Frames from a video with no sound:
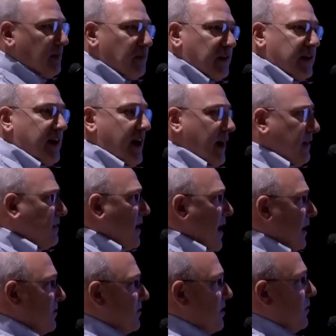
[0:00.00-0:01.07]
different
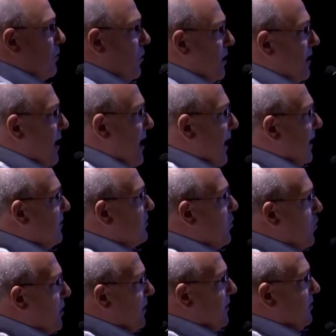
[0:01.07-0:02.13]
context where the highest
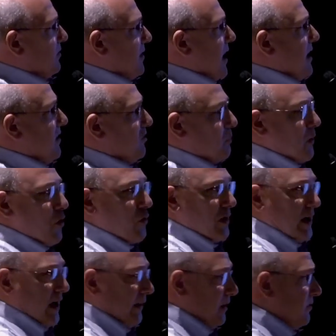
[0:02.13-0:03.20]
court of the state has
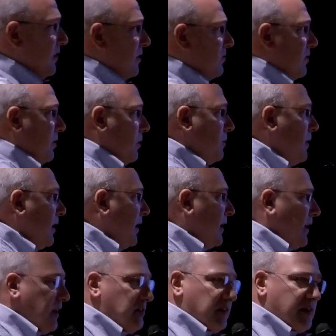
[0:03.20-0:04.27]
spoken on this issue
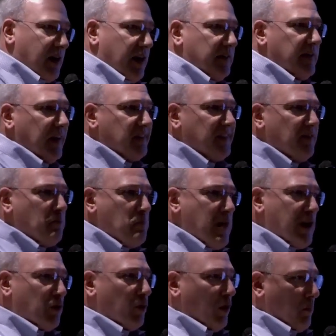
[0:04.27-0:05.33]
is the context of
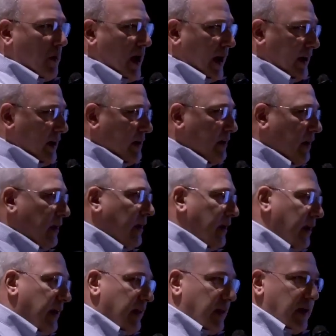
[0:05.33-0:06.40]
mineral mining.
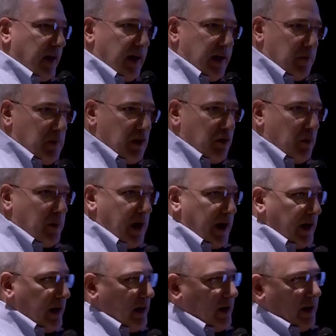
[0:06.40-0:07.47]
Uh, mineral
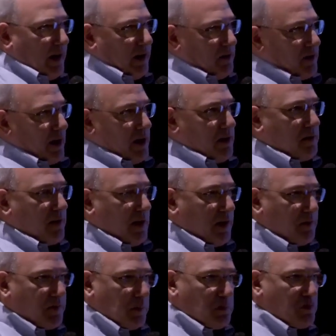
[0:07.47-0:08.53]
mining is
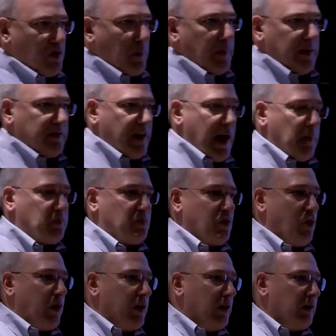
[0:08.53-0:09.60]
anything from stripping
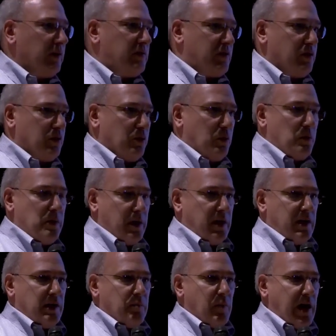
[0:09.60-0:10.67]
topsoil to
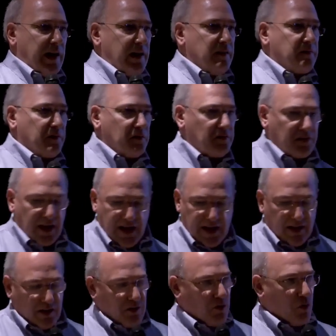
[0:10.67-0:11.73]
mining for
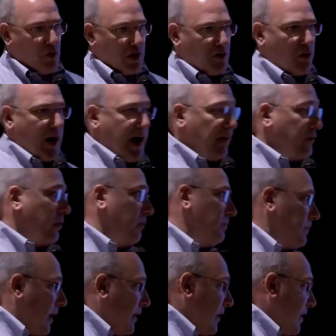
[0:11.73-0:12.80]
sand or gravel
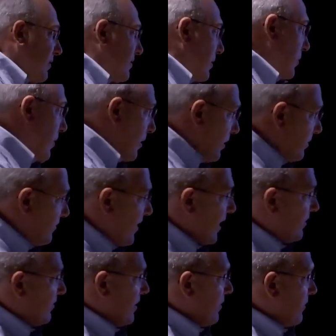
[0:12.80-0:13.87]
and then some other
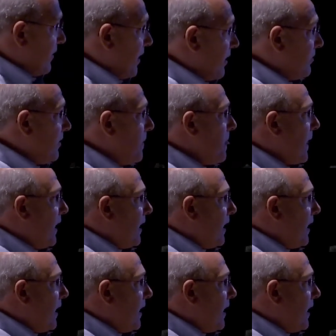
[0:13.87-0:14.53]
sexier things